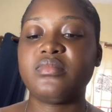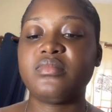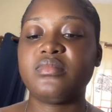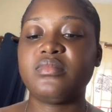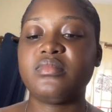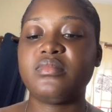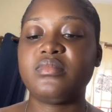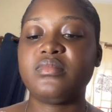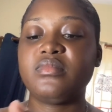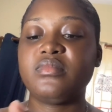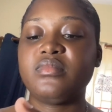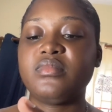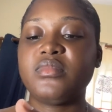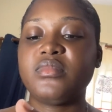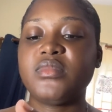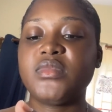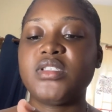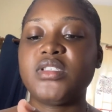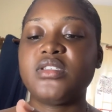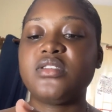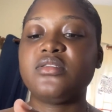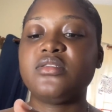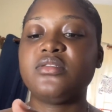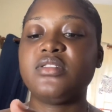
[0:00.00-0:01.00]
Hmm,
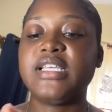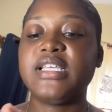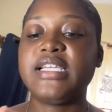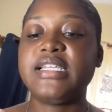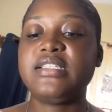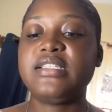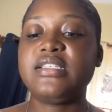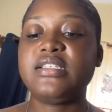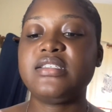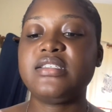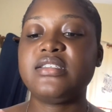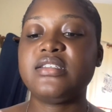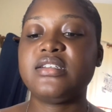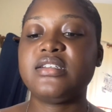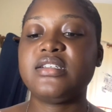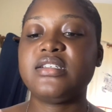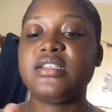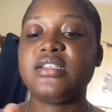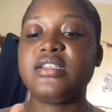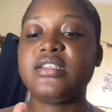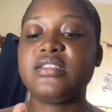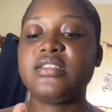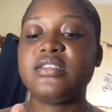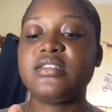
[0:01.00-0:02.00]
so light is on
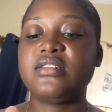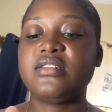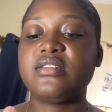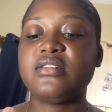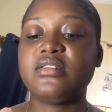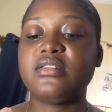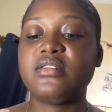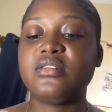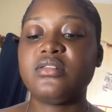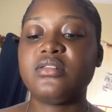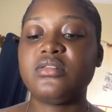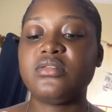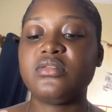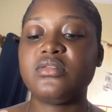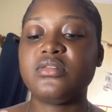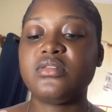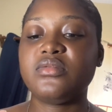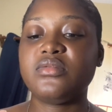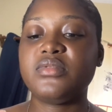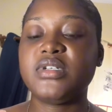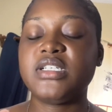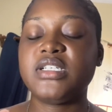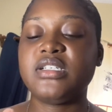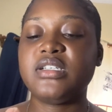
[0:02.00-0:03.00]
it. So
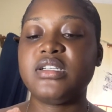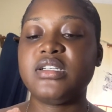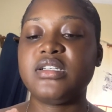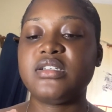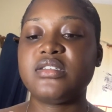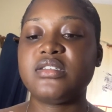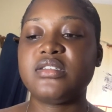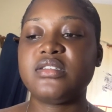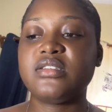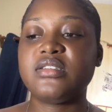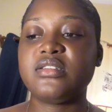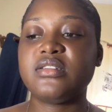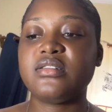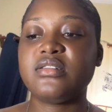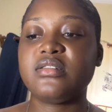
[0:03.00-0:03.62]
what next?